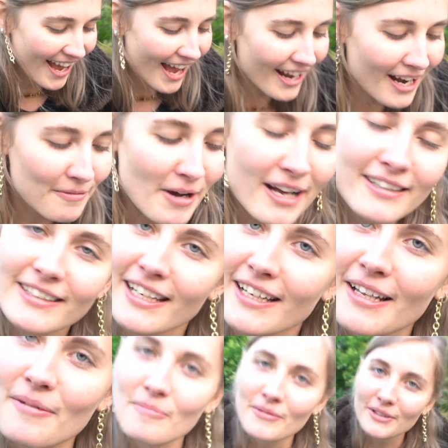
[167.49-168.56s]
And I'm asking
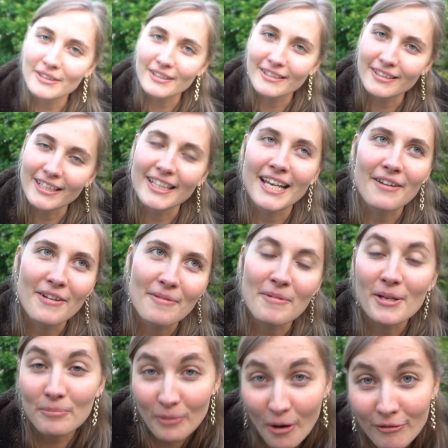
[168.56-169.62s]
them to give him
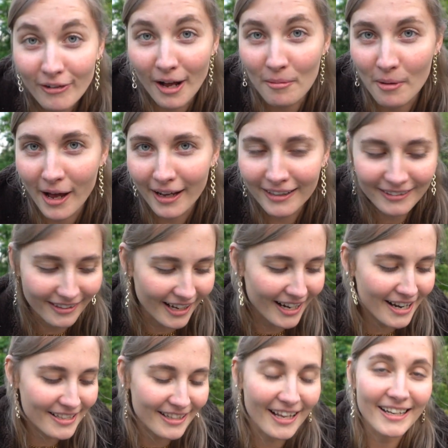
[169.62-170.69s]
his profile back, and
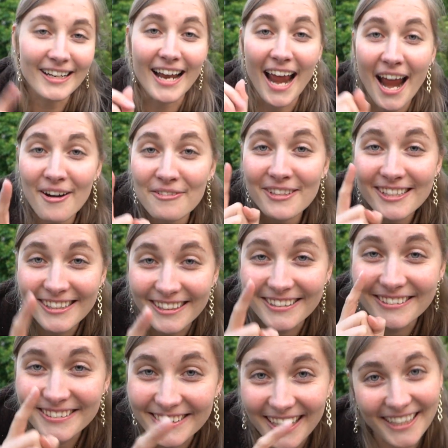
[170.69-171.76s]
I send it every
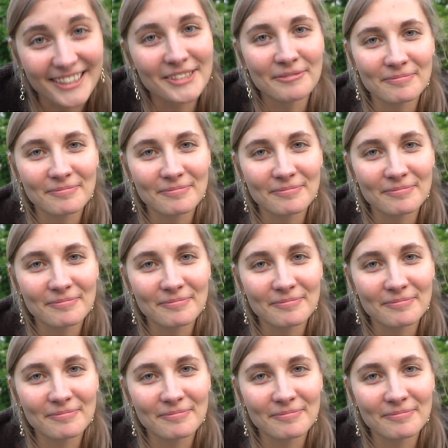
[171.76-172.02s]
single day.